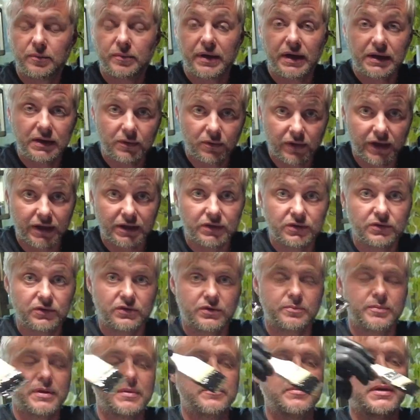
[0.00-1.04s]
by the way, do you
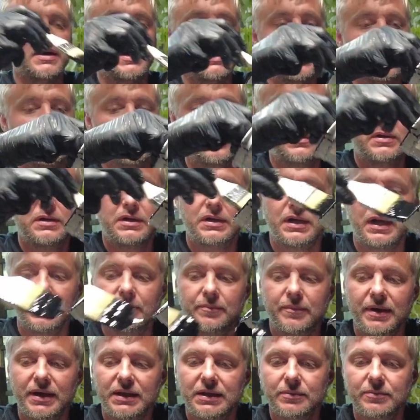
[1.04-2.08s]
remember how I
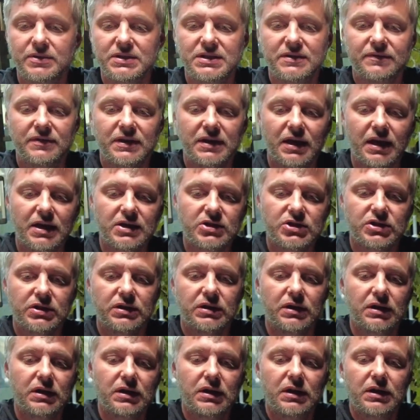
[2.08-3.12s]
made a modification
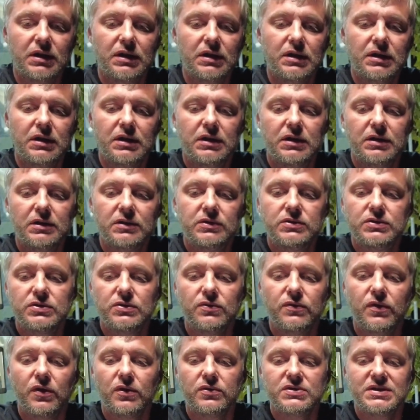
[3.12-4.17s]
to
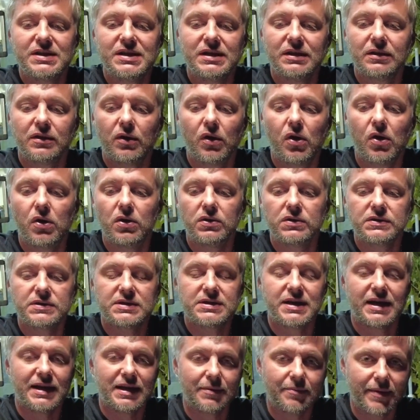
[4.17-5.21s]
those little holes
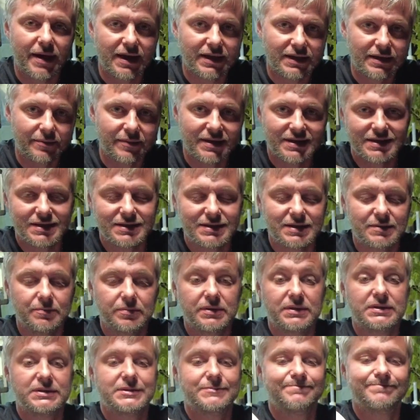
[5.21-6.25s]
and I make them as a
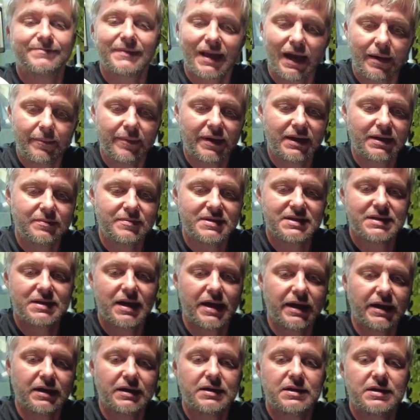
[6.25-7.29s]
dimples? I made a
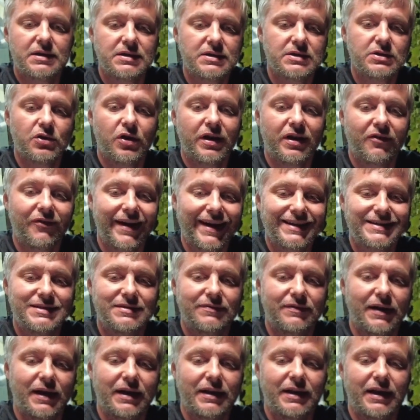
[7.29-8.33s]
mistake, so I
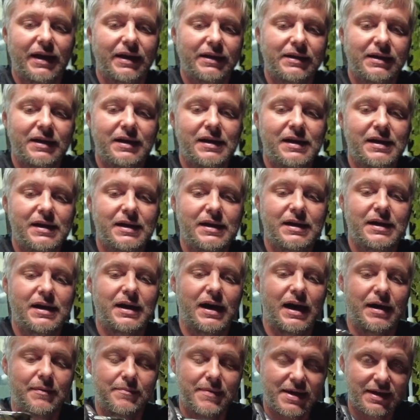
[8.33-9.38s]
rectified that.
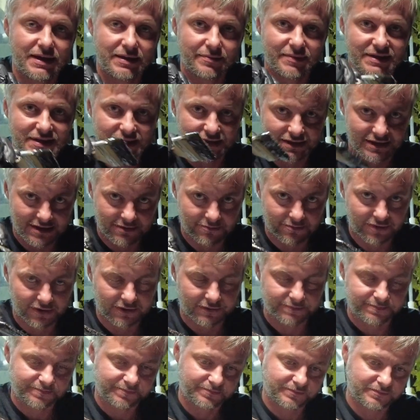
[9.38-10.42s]
I made them as a dimple,
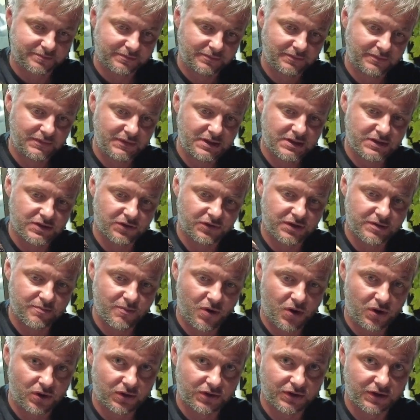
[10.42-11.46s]
so the
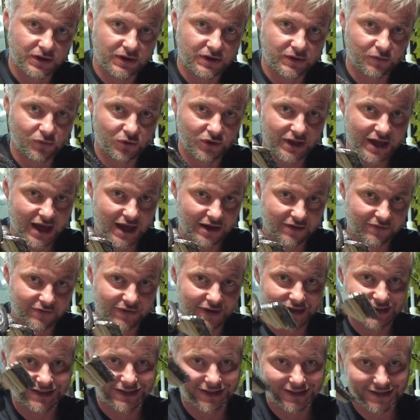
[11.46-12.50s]
mold would have
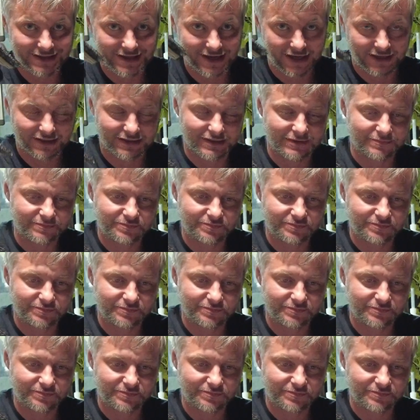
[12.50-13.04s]
an indent.